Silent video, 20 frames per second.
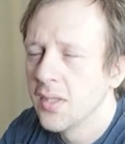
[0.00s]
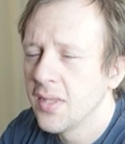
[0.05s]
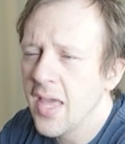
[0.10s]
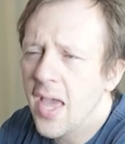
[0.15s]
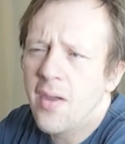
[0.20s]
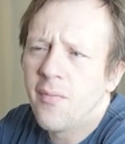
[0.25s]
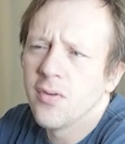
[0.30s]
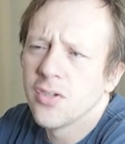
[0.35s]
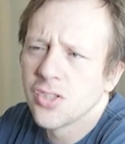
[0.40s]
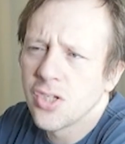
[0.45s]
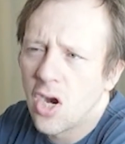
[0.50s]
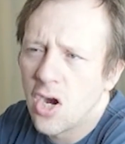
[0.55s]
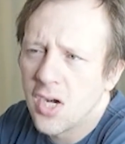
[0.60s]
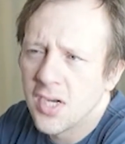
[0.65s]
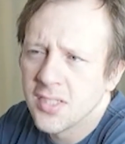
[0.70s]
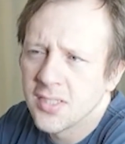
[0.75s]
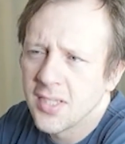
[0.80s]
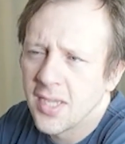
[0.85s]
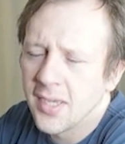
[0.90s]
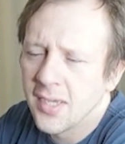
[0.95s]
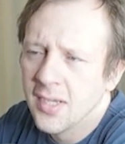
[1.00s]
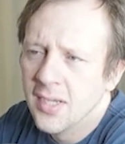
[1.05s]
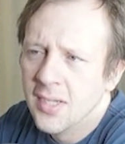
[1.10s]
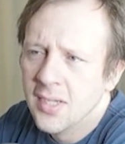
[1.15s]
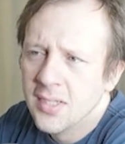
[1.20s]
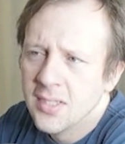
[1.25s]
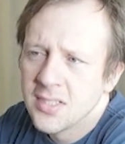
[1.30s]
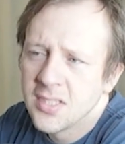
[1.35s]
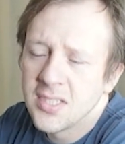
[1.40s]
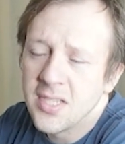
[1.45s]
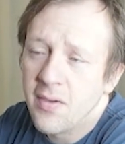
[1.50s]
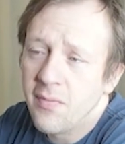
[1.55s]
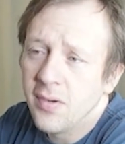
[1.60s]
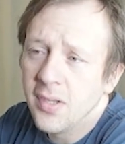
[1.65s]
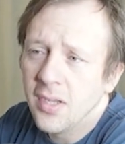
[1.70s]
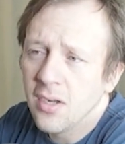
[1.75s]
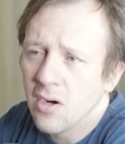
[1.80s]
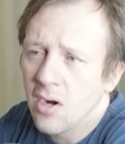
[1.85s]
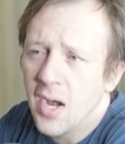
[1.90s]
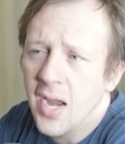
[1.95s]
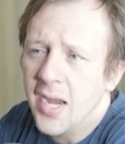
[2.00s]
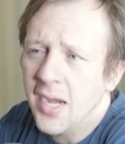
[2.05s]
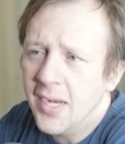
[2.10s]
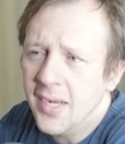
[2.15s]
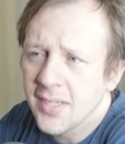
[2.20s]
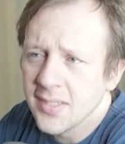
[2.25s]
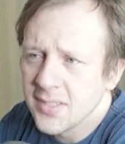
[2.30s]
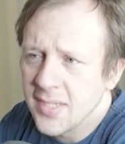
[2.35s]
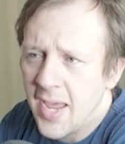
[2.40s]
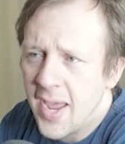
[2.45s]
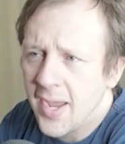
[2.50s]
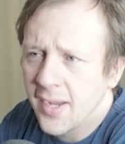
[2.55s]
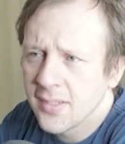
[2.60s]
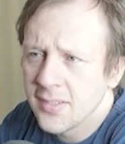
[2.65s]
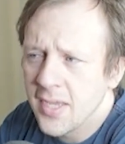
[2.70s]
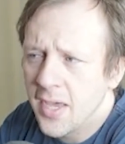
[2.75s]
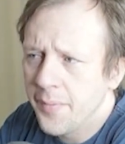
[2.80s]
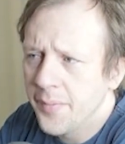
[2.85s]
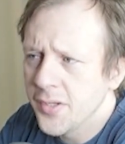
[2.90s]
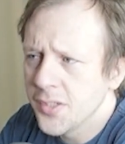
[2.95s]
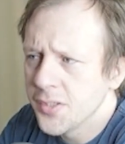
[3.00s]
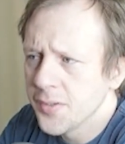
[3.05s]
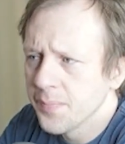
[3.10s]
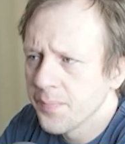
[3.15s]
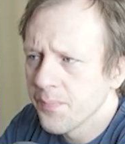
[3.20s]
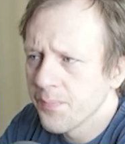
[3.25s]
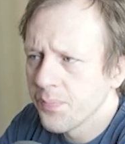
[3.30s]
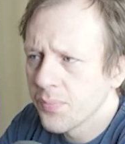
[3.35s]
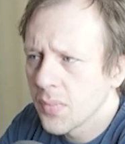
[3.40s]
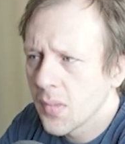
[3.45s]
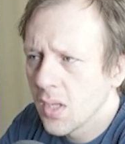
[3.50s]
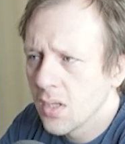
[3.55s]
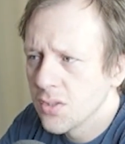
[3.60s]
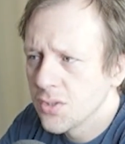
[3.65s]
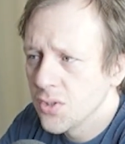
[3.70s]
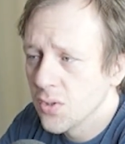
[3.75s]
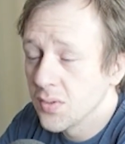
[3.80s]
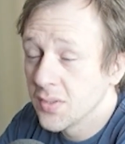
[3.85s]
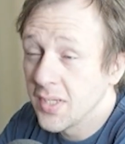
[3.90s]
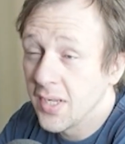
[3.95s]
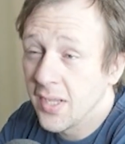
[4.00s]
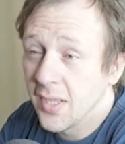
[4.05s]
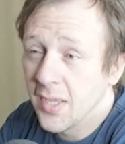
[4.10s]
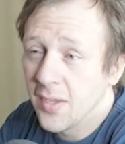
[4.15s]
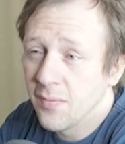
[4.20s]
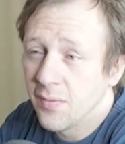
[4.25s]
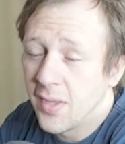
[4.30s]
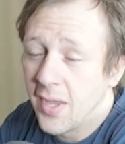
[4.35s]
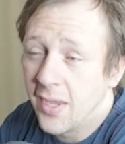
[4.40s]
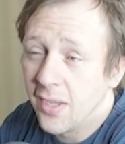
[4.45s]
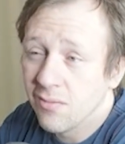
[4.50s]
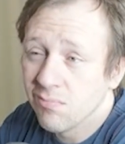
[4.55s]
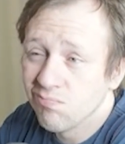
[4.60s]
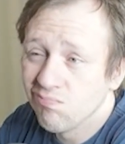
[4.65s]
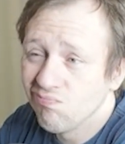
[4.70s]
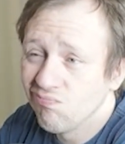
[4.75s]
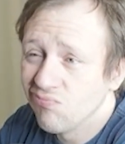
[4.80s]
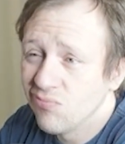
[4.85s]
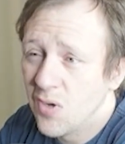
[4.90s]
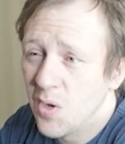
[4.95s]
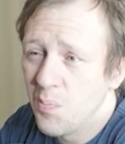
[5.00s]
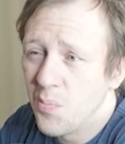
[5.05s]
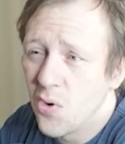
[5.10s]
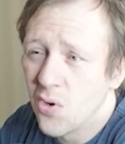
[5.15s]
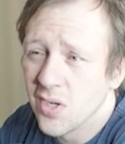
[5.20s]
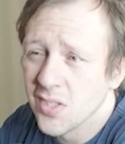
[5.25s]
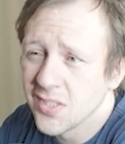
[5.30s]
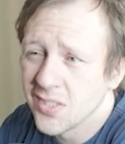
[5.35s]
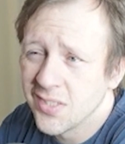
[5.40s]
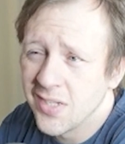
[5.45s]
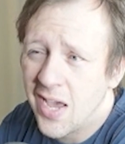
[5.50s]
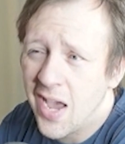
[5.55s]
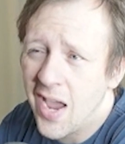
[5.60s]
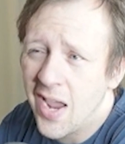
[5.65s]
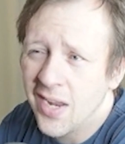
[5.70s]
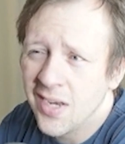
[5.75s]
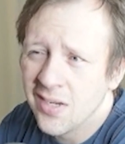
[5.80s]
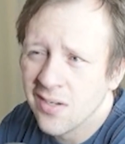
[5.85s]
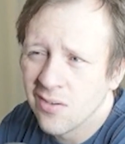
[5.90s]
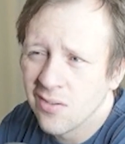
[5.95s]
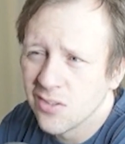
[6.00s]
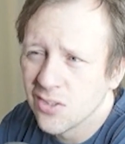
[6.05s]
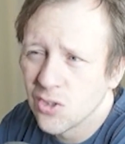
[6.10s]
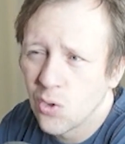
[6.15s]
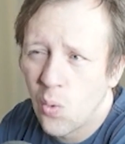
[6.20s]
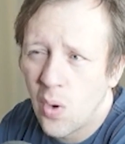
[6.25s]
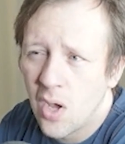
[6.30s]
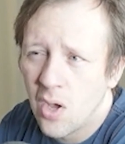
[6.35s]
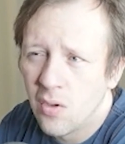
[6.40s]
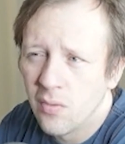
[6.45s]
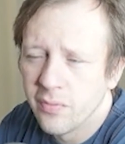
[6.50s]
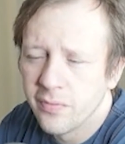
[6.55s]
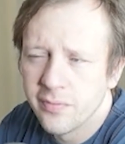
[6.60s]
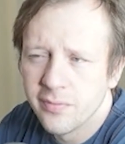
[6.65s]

The average card is like 70 or 80 attack damage, so it's gonna give like a bonus 9 or 12,